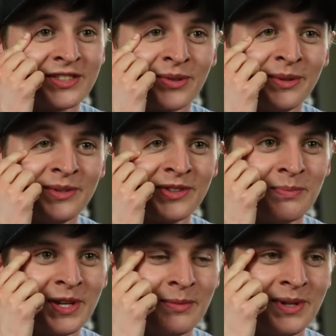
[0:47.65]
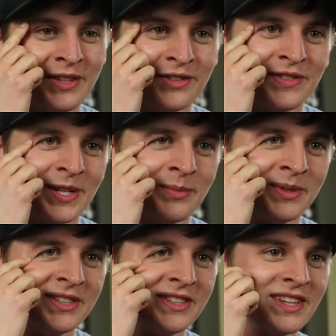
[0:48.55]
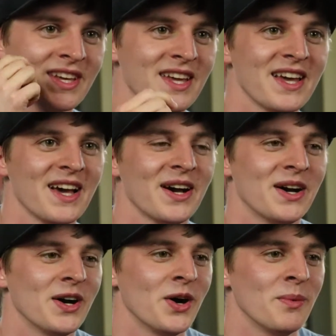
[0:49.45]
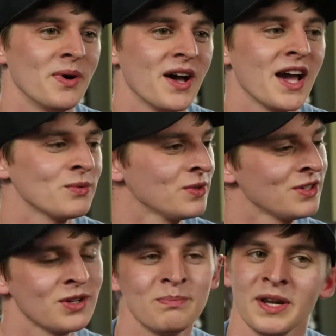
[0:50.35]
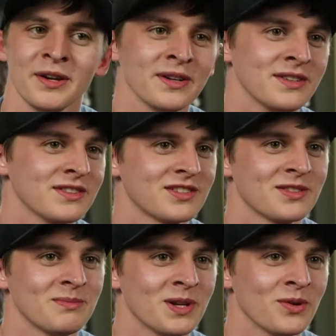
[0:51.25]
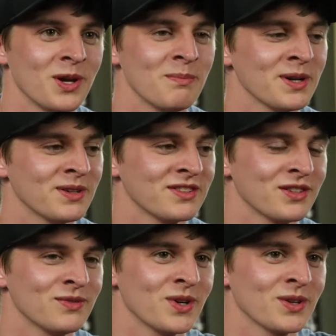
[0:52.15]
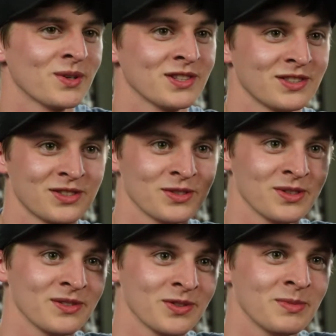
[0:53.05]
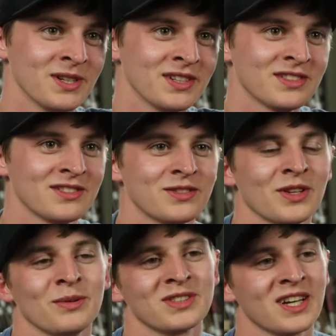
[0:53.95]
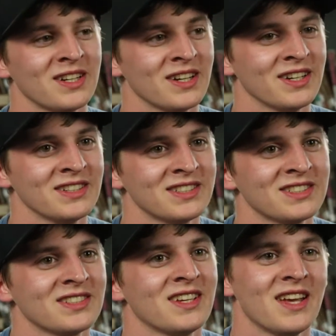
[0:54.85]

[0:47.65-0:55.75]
so I was the baby in the family. But I had really good parents. My grandparents lived right across the street from us, so that was kind of nice.